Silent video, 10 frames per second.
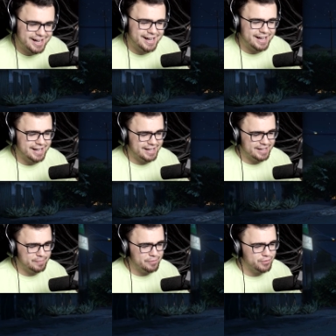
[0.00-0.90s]

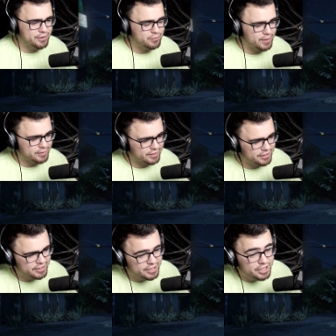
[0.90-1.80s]
Ah, my friend Franklin.